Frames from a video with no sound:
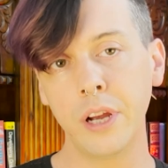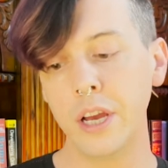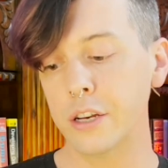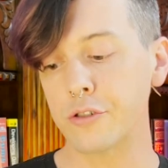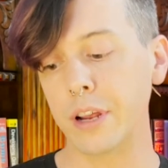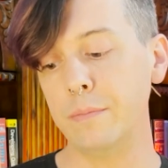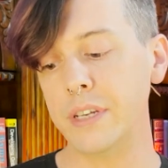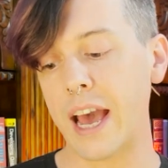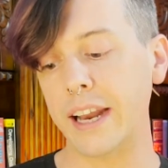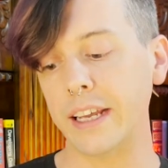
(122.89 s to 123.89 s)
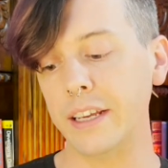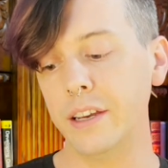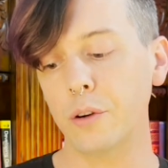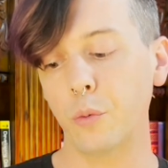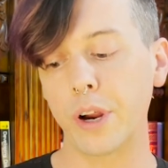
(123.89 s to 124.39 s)
Dream Daddy,
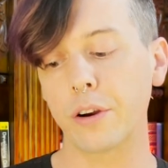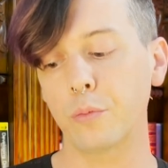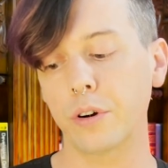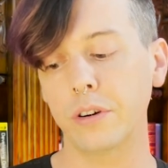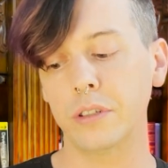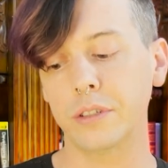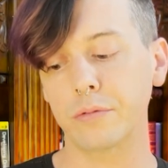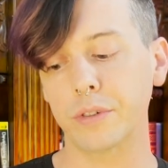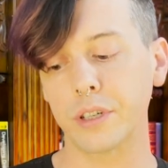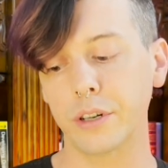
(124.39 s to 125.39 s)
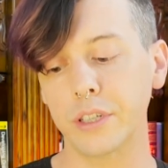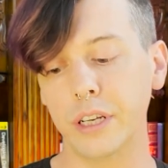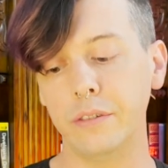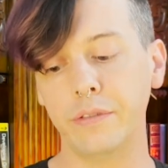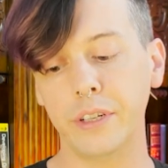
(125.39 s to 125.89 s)
Weird Worlds, Return to
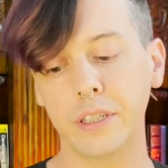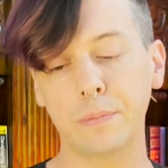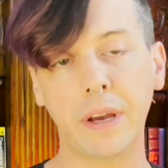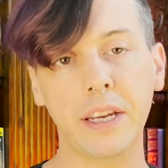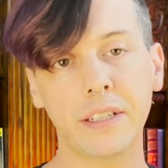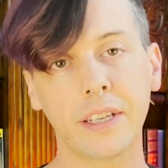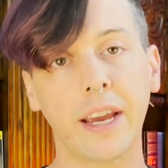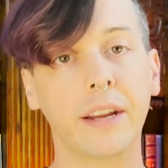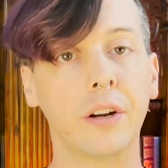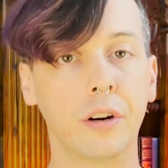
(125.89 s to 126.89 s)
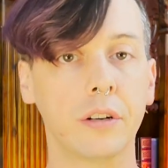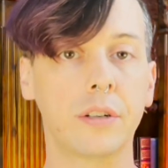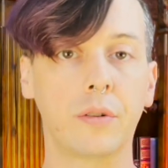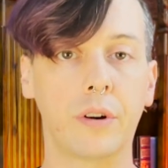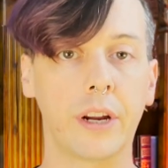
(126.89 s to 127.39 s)
Infinite Space, and Her
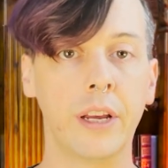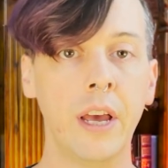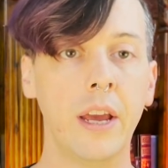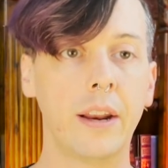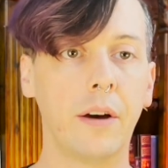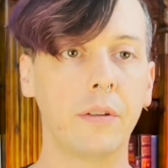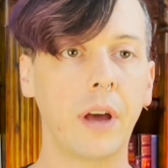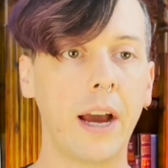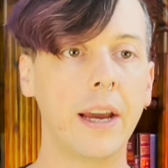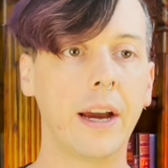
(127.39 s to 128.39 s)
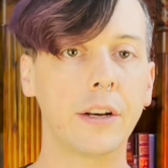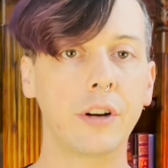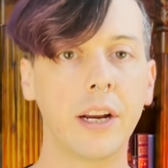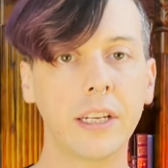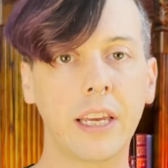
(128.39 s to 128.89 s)
Story. Now, I
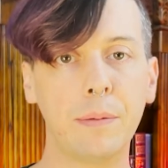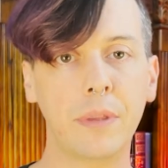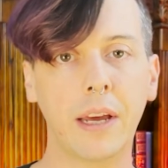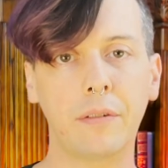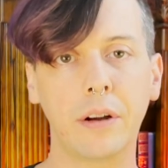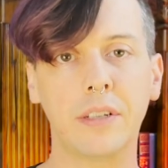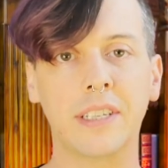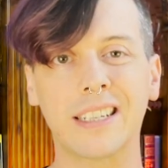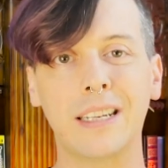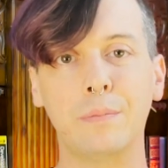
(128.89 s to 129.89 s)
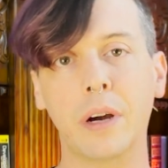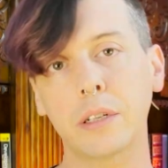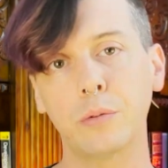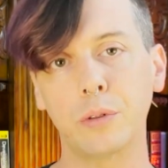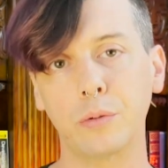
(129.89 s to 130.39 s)
tried to keep that around
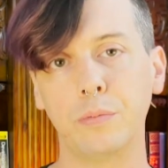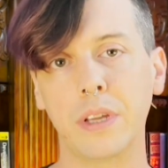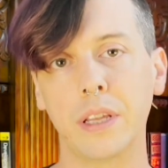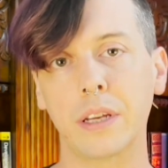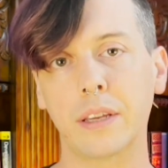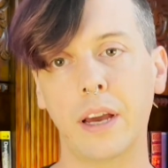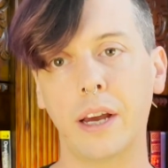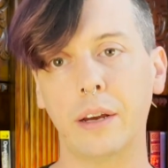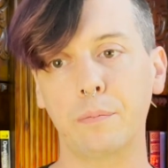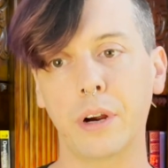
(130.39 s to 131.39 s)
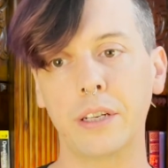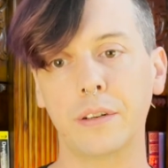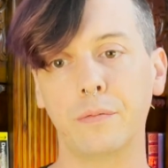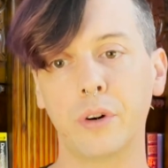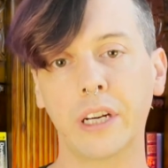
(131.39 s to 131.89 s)
$60, which would be the price
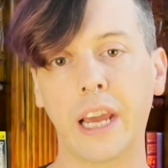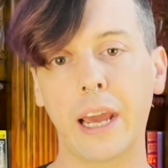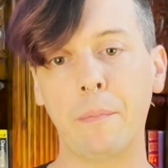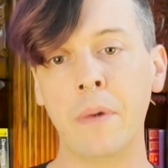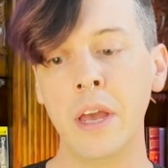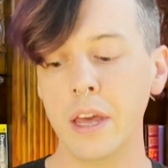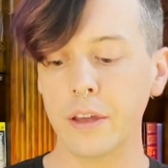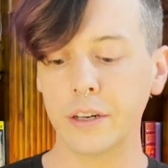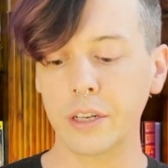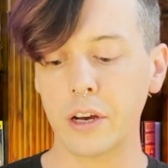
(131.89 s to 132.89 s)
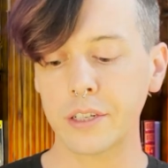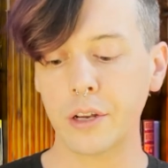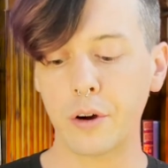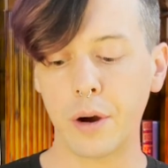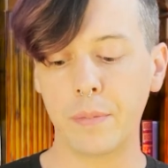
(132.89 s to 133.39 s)
of one game. There is
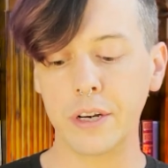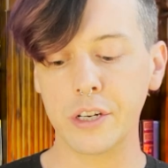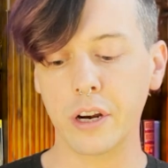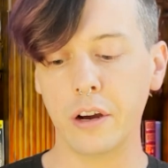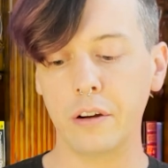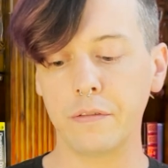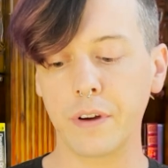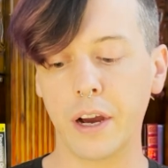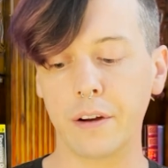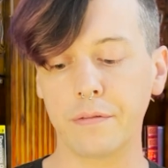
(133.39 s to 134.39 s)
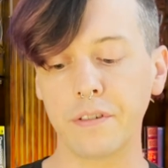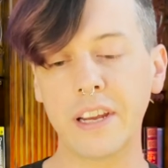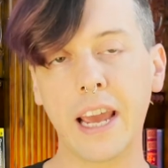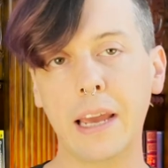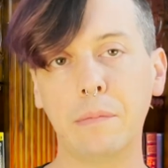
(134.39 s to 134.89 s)
also a bunch of free
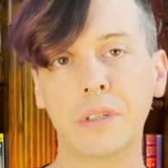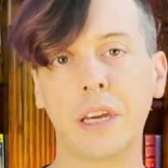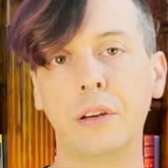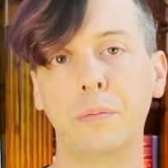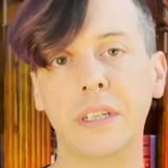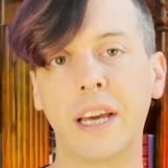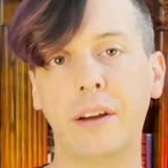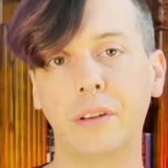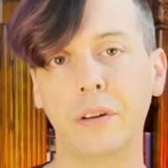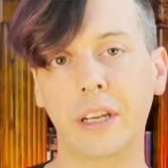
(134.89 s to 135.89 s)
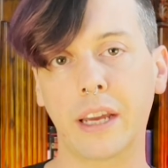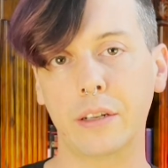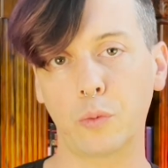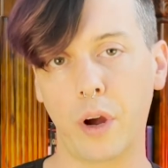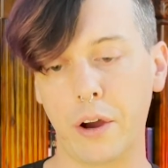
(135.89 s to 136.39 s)
games that you'll be downloading
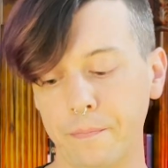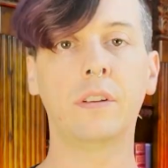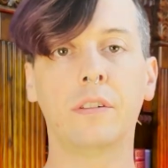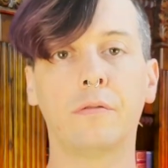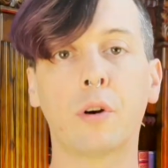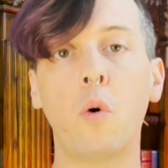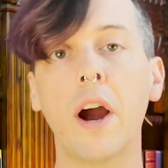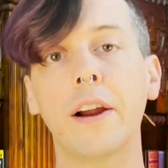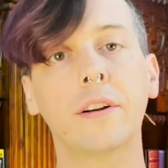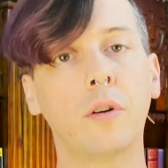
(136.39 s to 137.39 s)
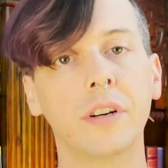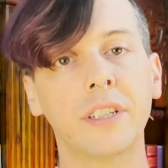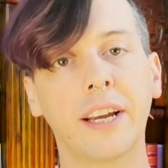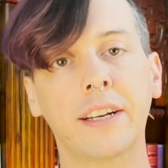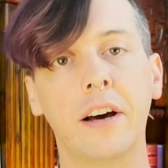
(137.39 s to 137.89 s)
as well. Required course
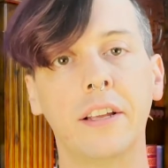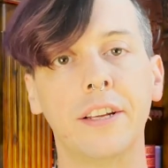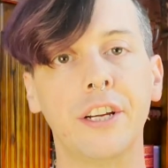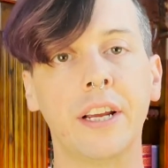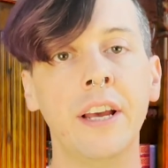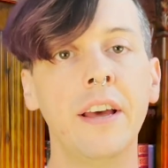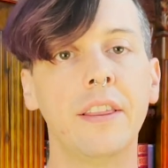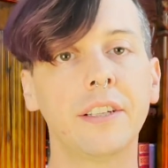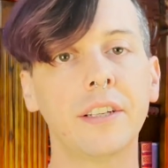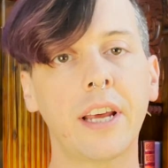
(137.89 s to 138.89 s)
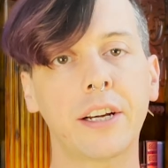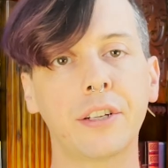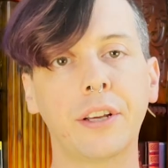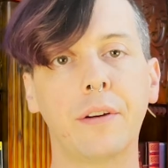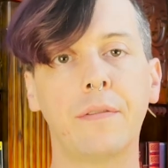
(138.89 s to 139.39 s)
technology. This is
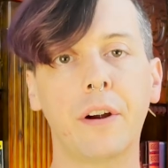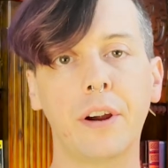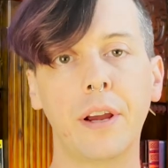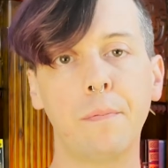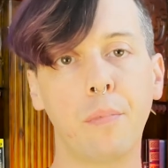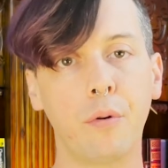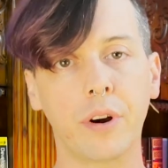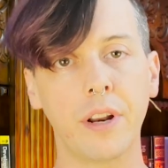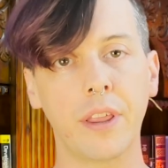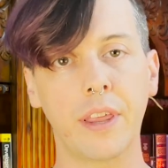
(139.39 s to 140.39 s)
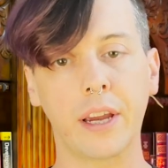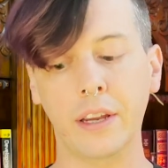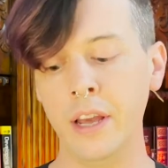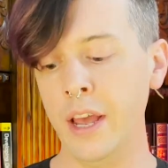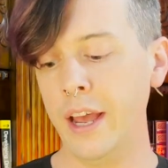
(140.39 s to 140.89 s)
actually a very important thing.
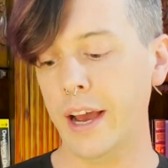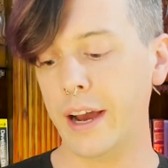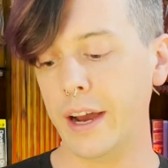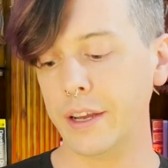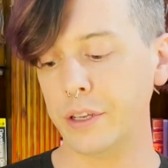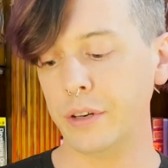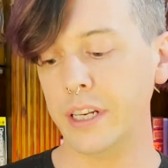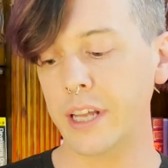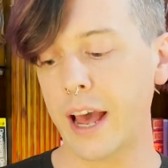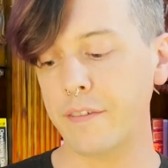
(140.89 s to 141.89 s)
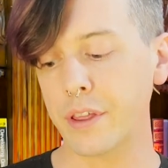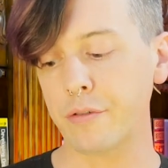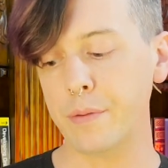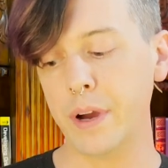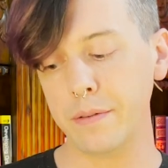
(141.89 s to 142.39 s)
You need to have a
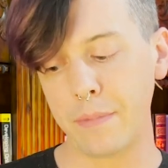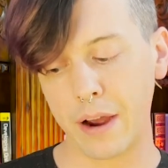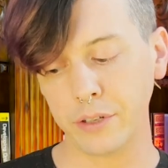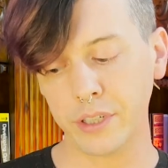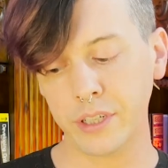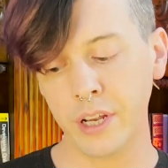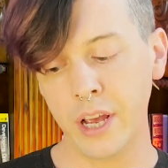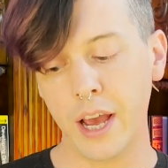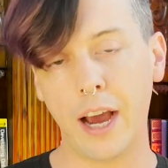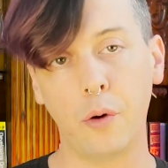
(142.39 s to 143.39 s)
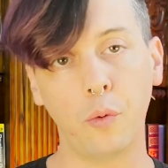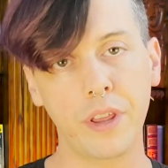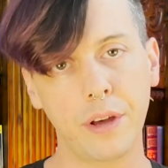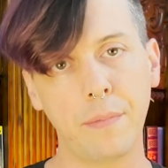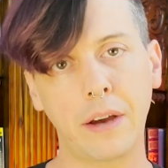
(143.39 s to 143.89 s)
3-button mouse with
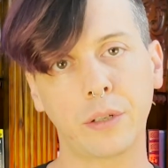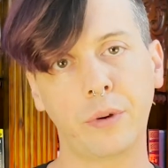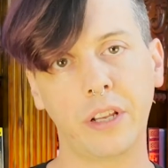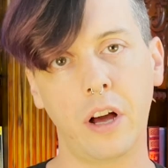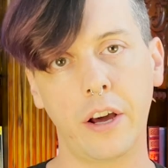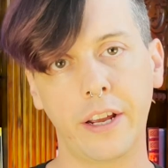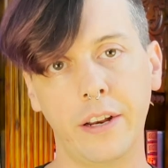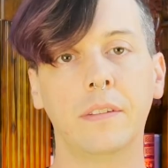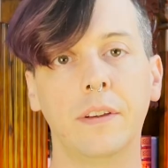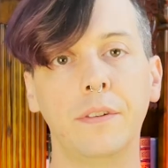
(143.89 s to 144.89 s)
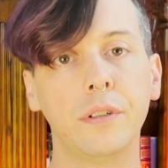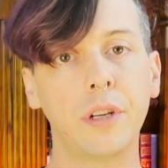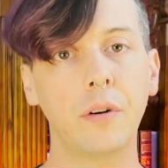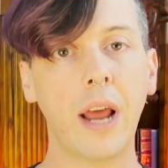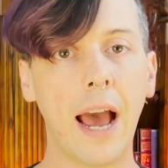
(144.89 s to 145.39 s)
a mouse wheel on it. If you
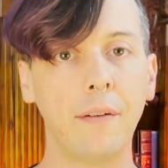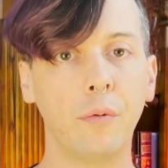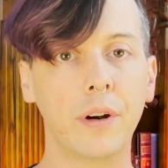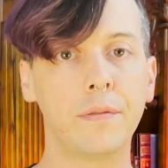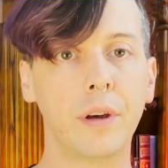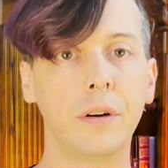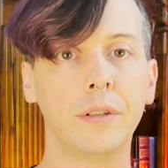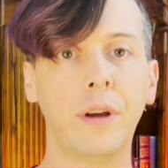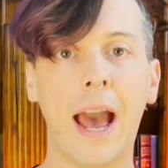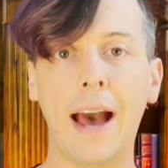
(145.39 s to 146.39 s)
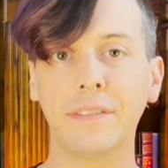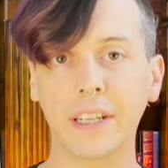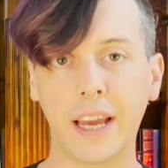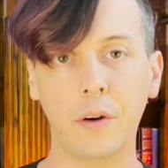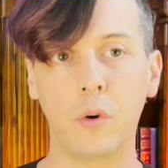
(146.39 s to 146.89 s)
don't have one of those, you have to
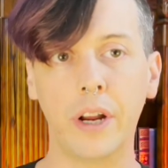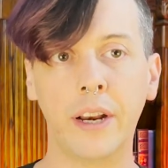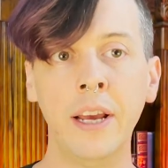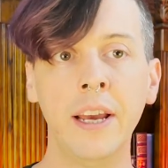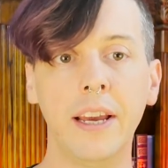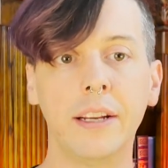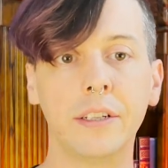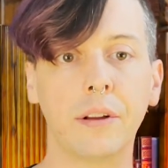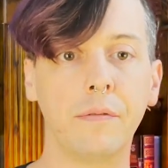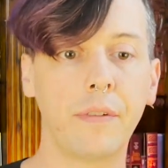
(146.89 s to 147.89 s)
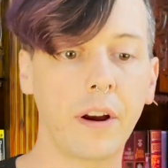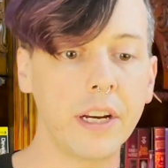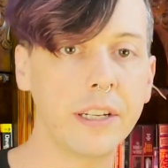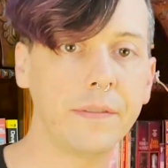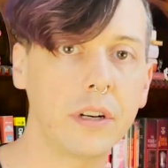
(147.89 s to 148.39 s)
get one. It is very
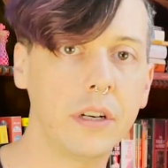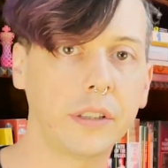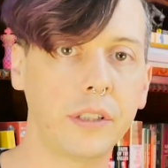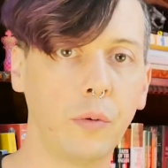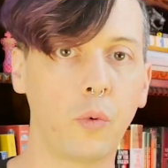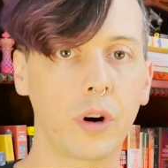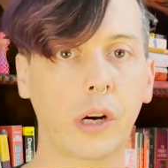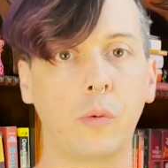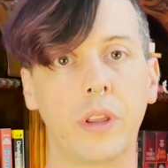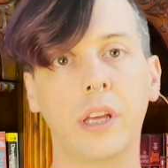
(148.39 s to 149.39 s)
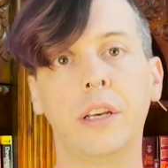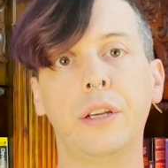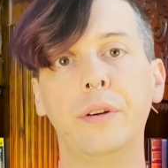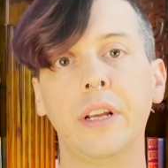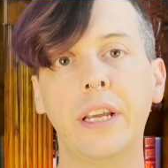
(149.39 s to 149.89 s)
difficult to work within
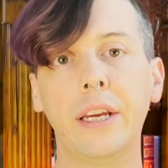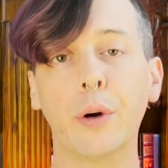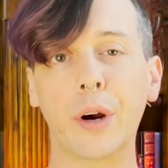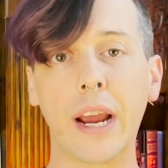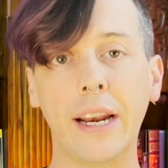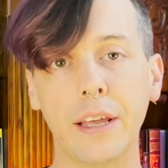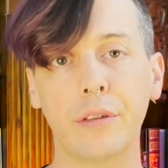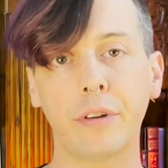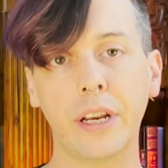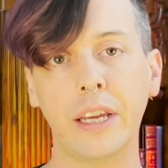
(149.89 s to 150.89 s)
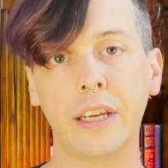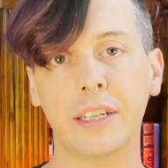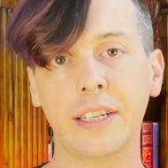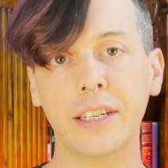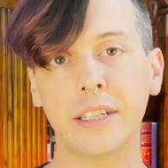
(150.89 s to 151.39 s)
Unity or any 3D
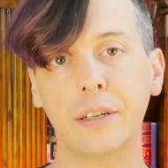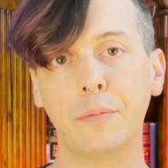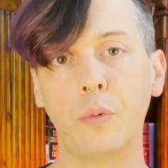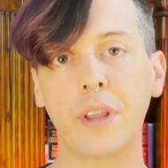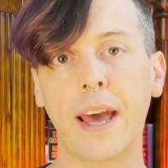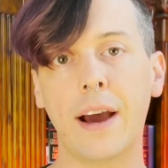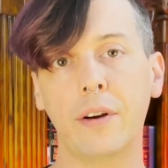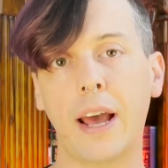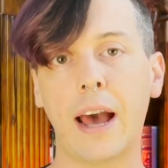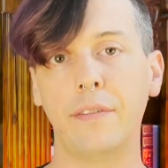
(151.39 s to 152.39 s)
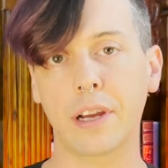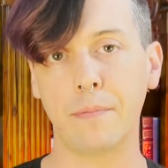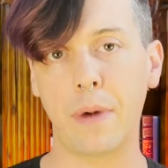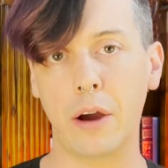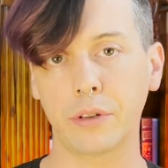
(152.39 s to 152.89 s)
system without having a
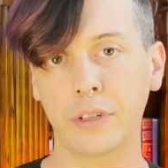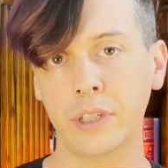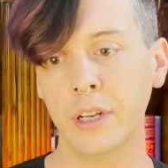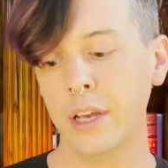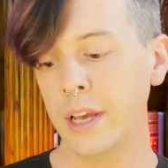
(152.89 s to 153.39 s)
mouse.